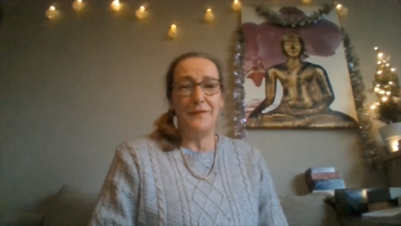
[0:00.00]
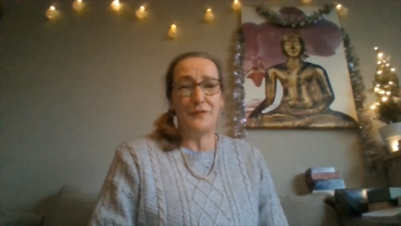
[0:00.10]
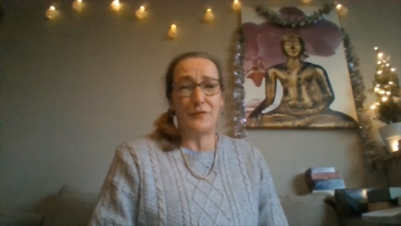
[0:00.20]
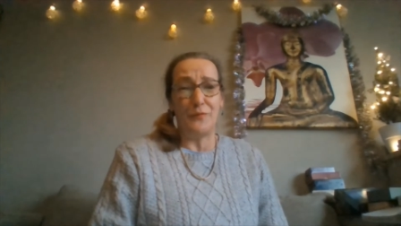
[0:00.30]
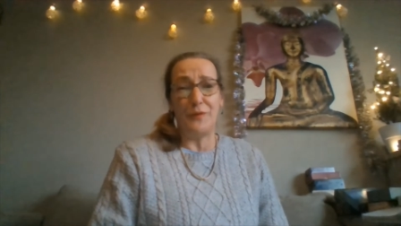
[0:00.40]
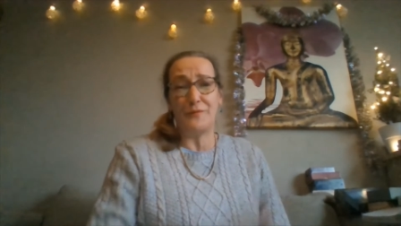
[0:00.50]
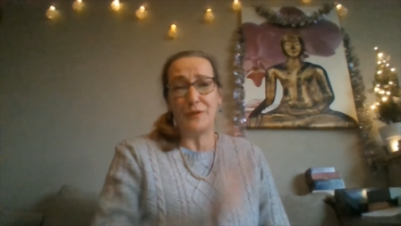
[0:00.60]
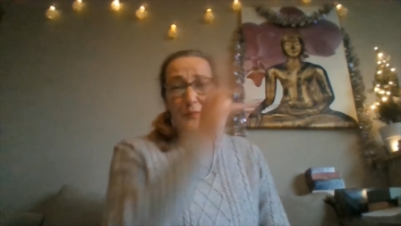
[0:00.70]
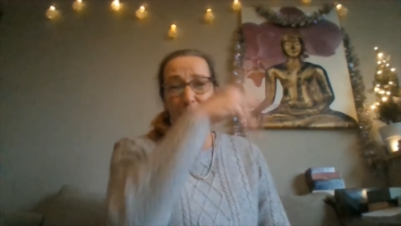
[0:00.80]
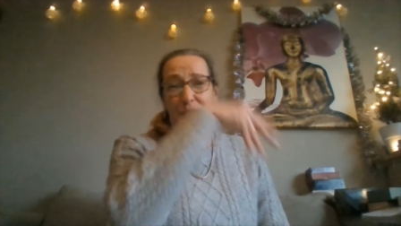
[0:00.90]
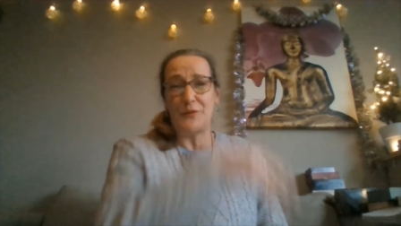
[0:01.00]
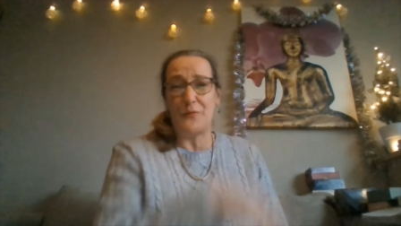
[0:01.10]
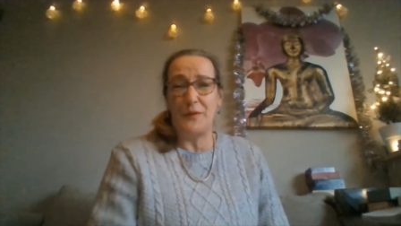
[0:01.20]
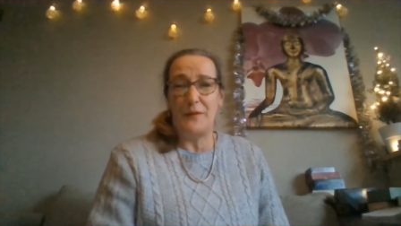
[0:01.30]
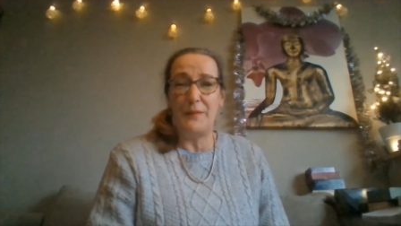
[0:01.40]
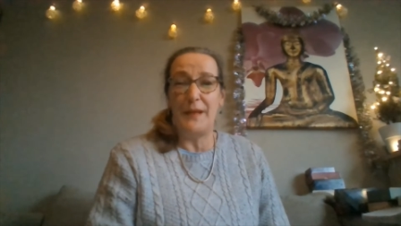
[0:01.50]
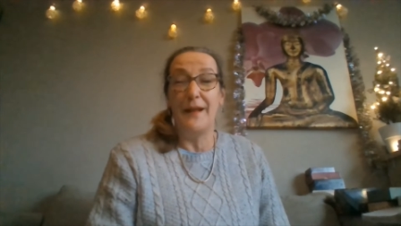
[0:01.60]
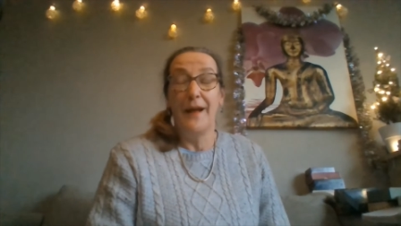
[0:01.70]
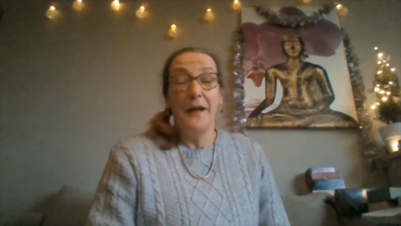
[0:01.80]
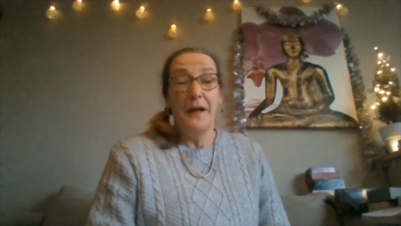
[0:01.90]
Sorry, Christmas has already been.
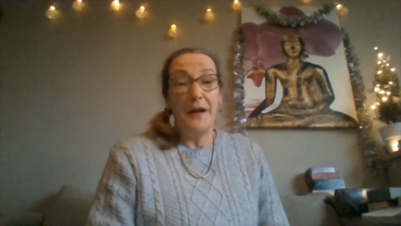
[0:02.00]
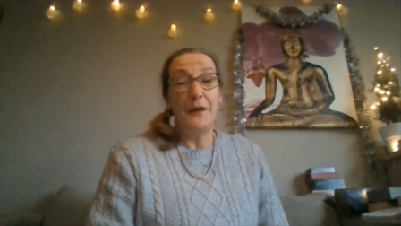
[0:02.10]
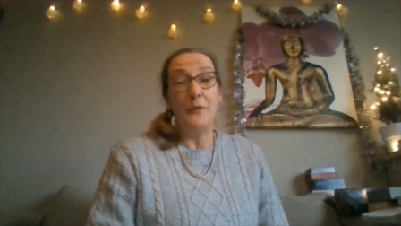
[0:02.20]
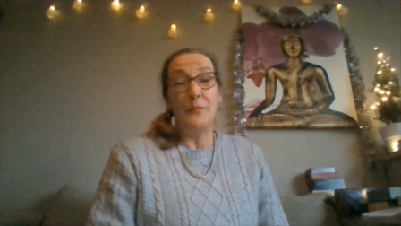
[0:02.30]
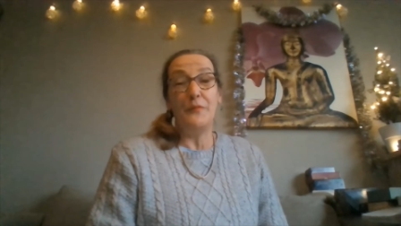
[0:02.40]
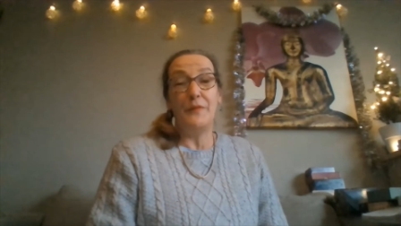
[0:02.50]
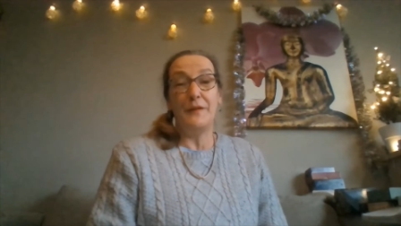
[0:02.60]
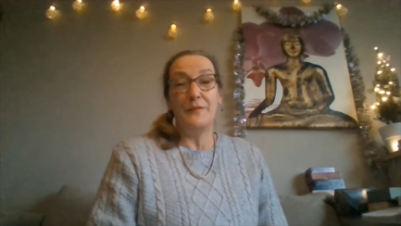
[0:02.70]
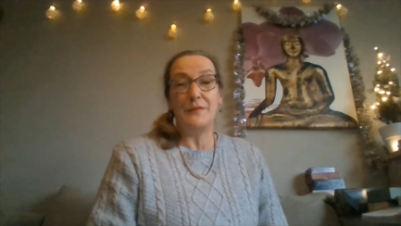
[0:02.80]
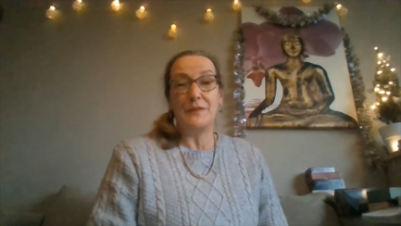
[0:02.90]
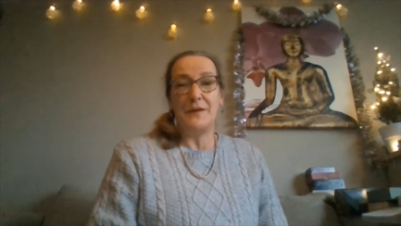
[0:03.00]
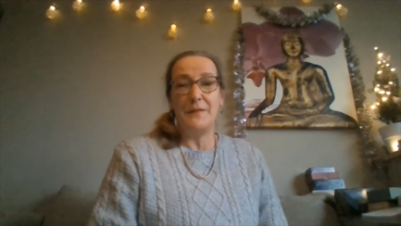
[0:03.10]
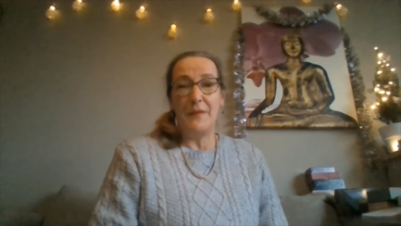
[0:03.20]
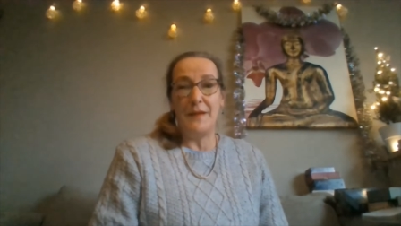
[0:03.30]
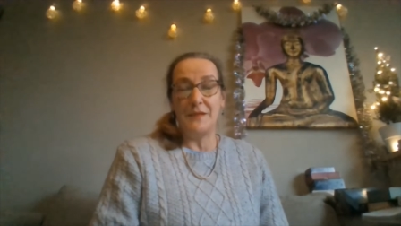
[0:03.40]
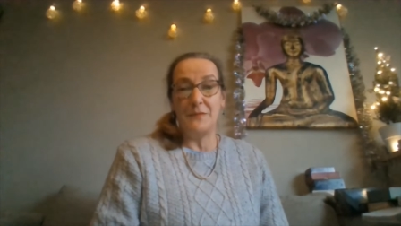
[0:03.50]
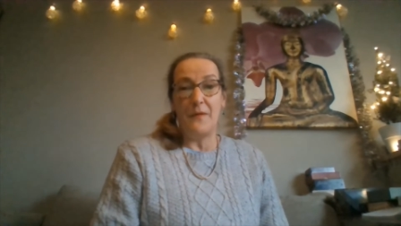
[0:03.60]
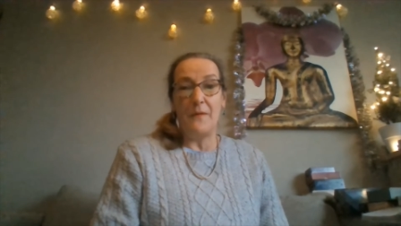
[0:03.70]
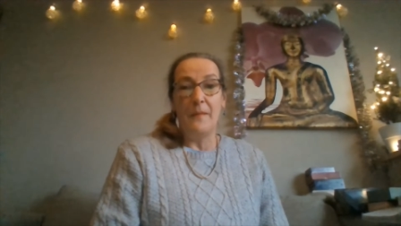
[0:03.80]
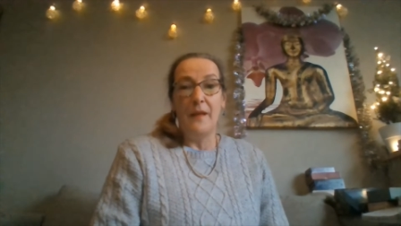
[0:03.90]
I hope you've had a good time then as
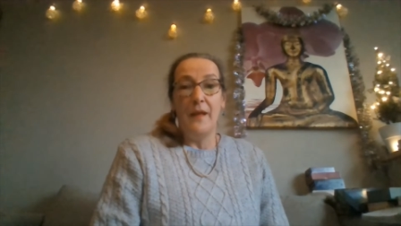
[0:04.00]
well.